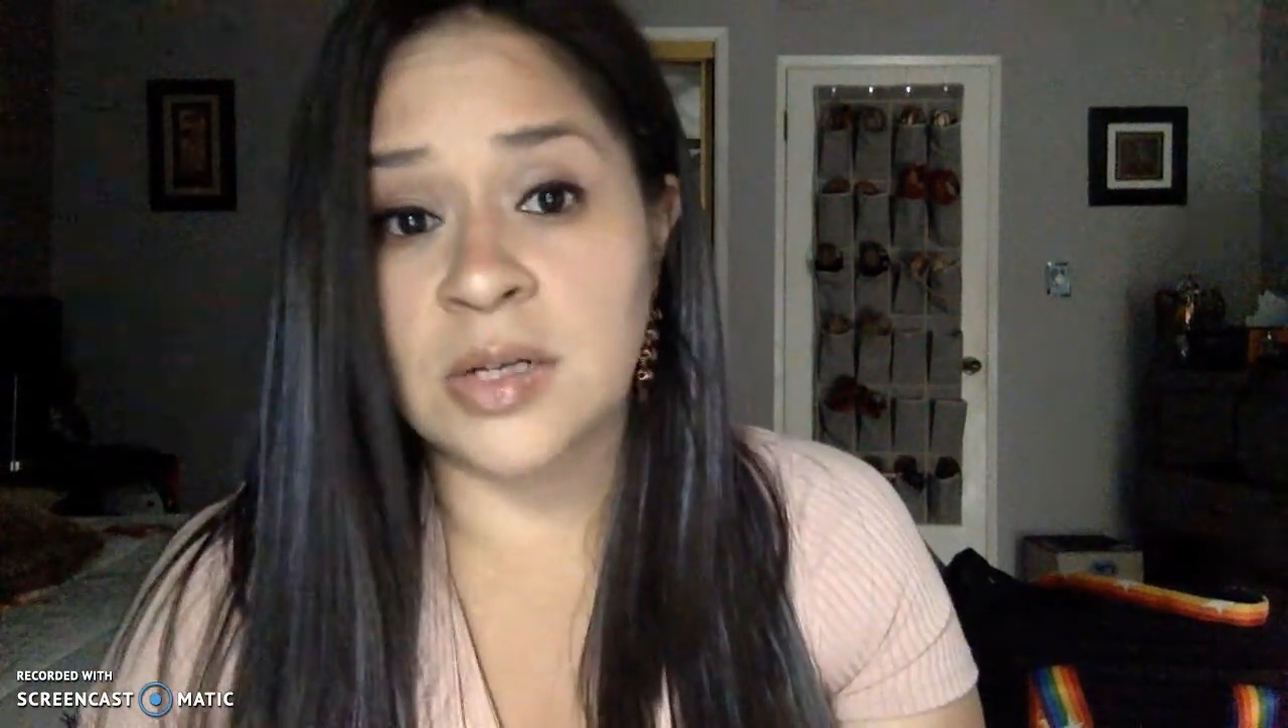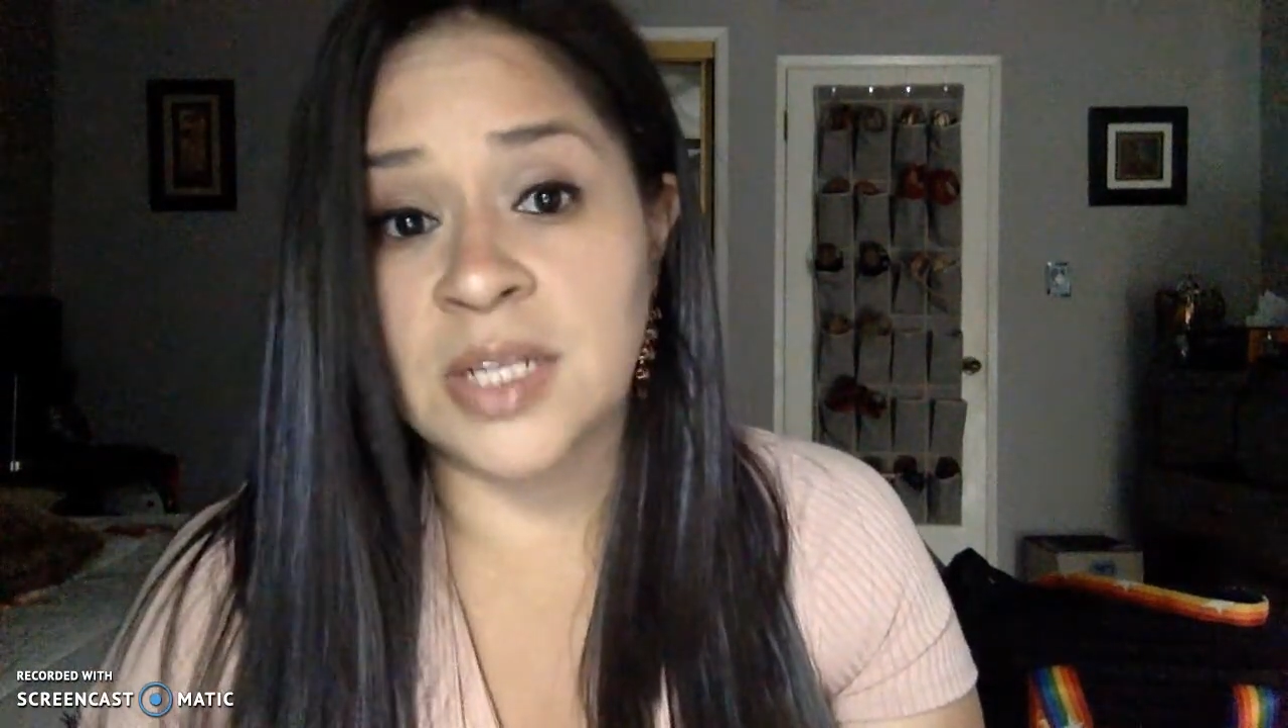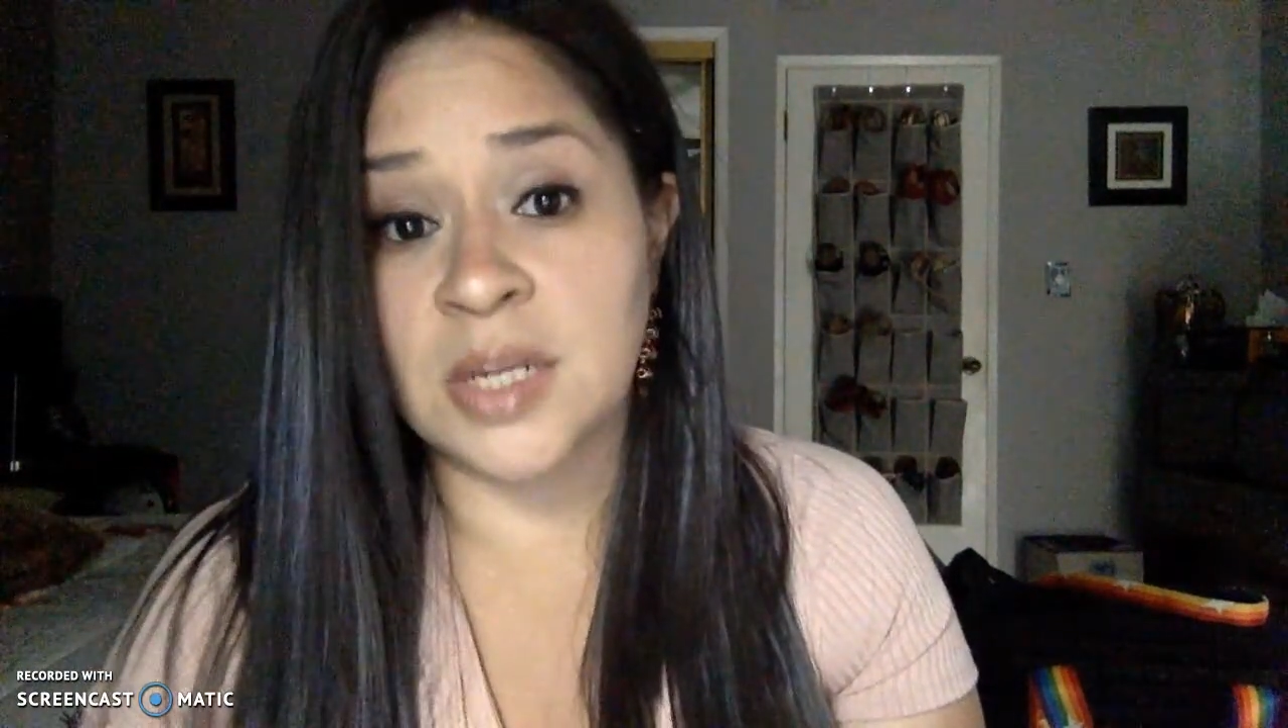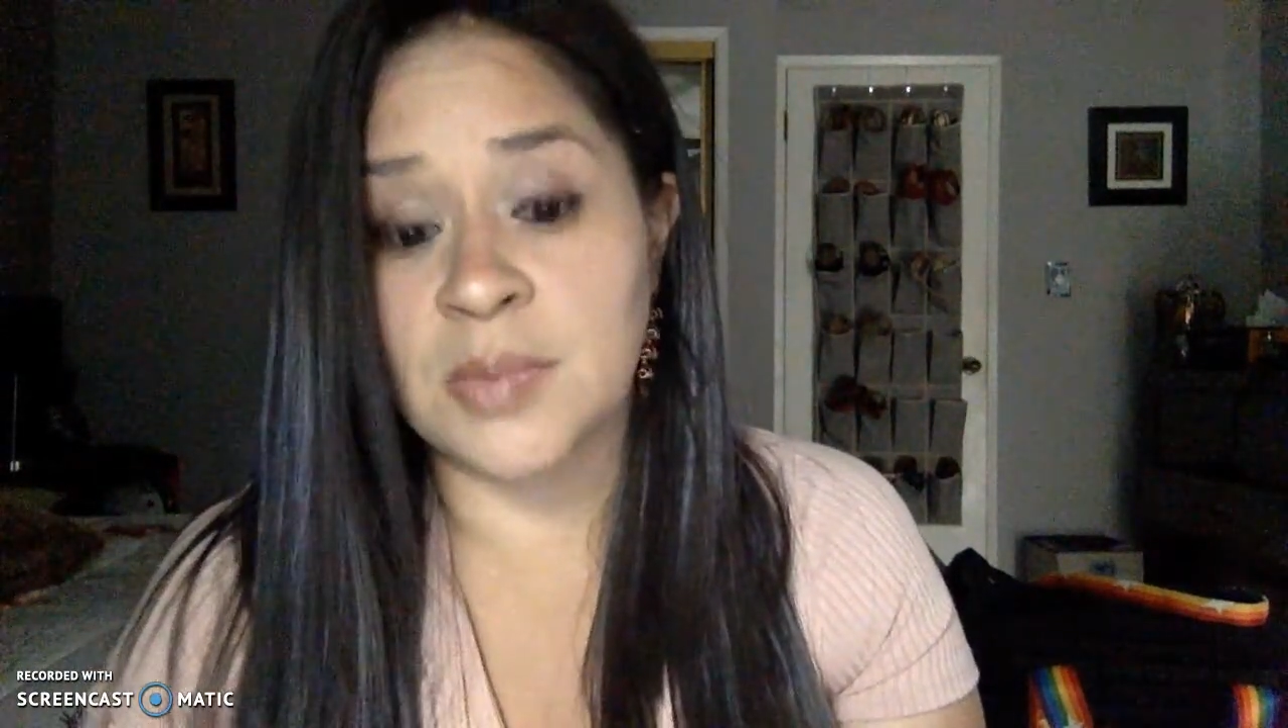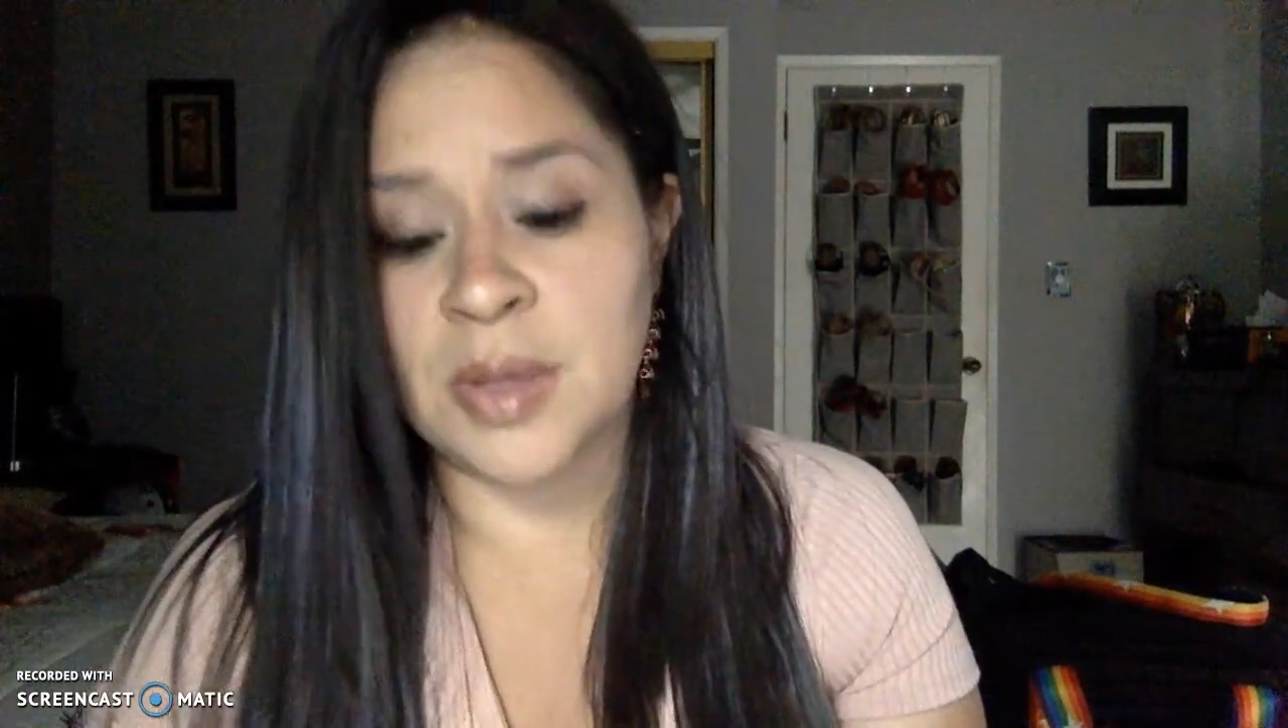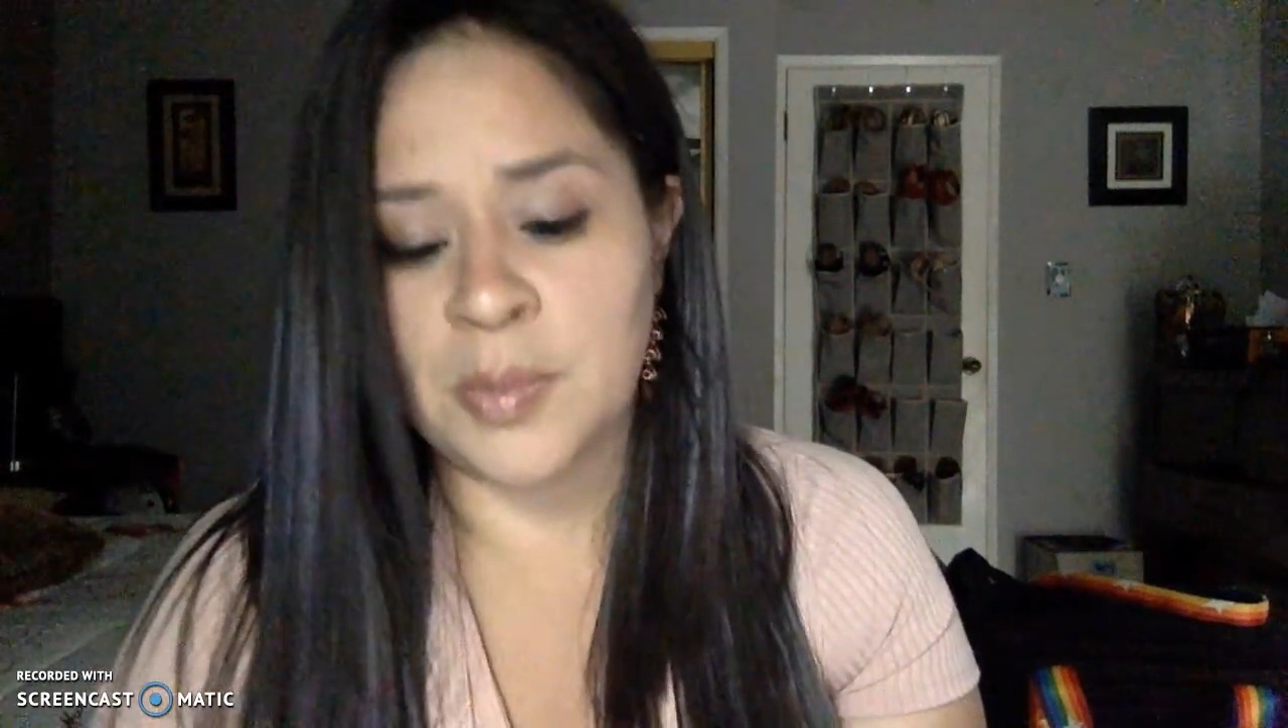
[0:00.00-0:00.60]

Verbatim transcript: it's going to be